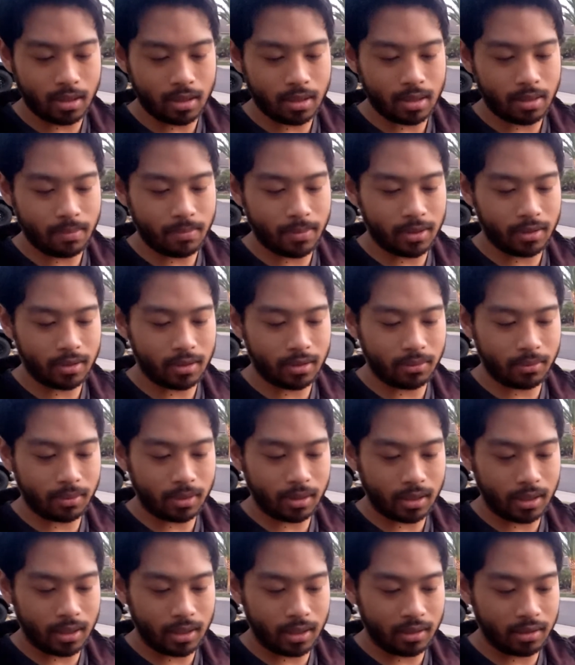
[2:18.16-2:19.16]
That makes it
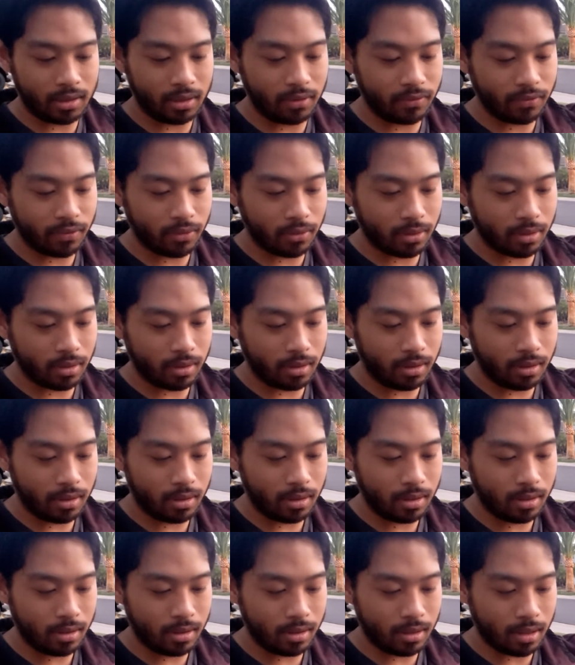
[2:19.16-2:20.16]
really easy for
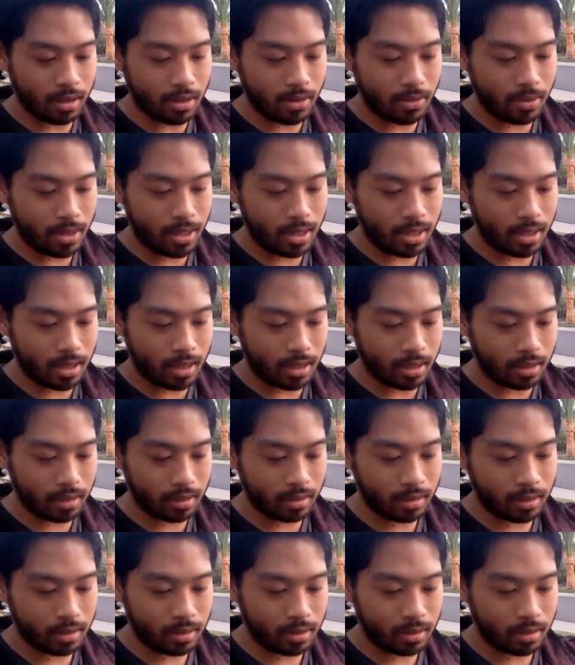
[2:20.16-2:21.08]
loading and